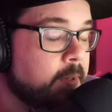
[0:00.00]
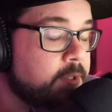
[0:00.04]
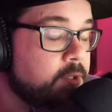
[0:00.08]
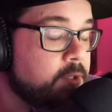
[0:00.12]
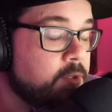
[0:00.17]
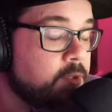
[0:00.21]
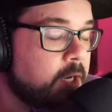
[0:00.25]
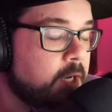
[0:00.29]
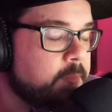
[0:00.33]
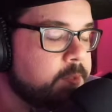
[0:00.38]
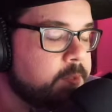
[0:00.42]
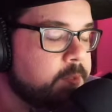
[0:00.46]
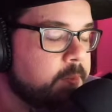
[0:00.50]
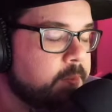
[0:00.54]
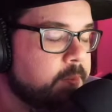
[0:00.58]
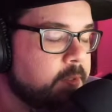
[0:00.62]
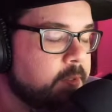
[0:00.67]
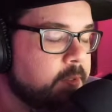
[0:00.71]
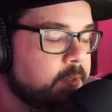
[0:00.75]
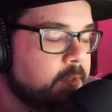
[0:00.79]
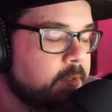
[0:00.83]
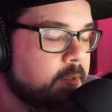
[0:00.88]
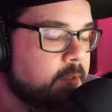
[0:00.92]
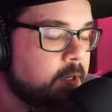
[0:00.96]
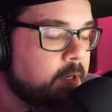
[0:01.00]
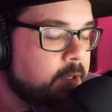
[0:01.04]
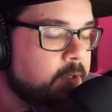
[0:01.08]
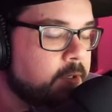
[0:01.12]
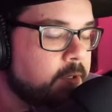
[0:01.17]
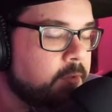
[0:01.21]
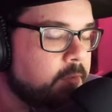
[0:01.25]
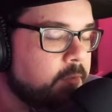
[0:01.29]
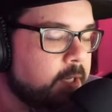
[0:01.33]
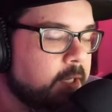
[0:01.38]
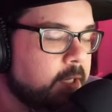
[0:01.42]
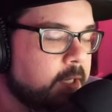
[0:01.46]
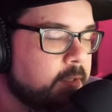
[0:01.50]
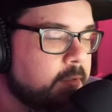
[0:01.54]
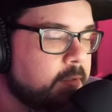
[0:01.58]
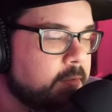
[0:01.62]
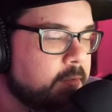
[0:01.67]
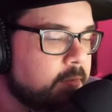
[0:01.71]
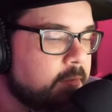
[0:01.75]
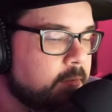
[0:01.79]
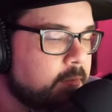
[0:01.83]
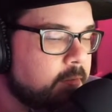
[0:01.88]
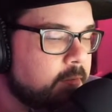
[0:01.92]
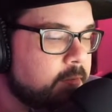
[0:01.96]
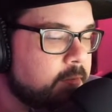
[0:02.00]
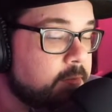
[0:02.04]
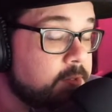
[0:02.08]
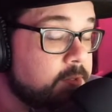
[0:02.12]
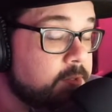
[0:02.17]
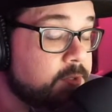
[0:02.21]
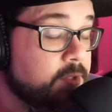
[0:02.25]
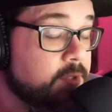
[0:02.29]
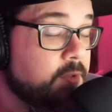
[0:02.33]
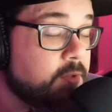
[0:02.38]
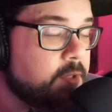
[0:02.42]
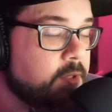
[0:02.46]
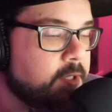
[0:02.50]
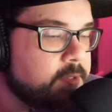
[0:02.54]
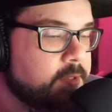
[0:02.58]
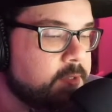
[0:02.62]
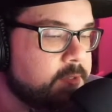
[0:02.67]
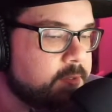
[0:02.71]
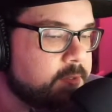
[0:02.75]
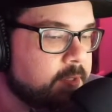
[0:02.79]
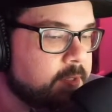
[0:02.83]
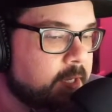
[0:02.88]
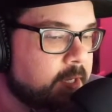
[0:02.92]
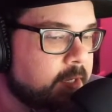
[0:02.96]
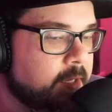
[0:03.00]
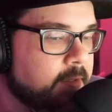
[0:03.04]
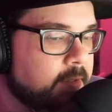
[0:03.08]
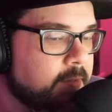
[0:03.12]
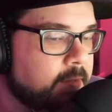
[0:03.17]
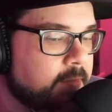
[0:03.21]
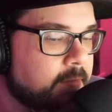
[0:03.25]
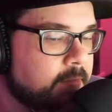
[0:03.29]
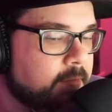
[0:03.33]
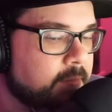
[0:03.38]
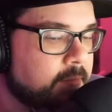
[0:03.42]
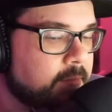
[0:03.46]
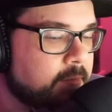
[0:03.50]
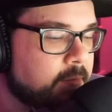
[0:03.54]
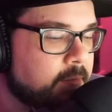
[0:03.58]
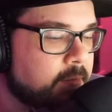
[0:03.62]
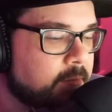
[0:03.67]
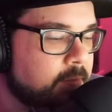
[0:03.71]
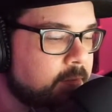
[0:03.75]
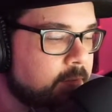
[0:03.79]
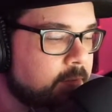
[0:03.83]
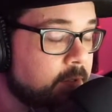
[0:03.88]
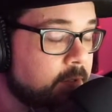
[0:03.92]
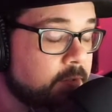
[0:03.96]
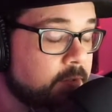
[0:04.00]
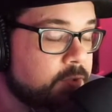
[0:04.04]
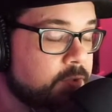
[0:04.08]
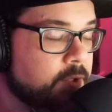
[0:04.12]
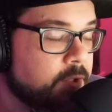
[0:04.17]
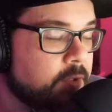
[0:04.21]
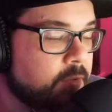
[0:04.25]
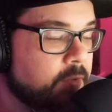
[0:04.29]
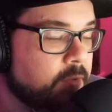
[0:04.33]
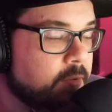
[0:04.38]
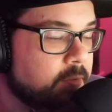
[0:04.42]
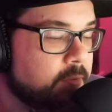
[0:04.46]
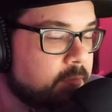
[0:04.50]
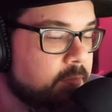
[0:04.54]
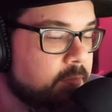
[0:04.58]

to drop something on you, like, serious. Like, no joke.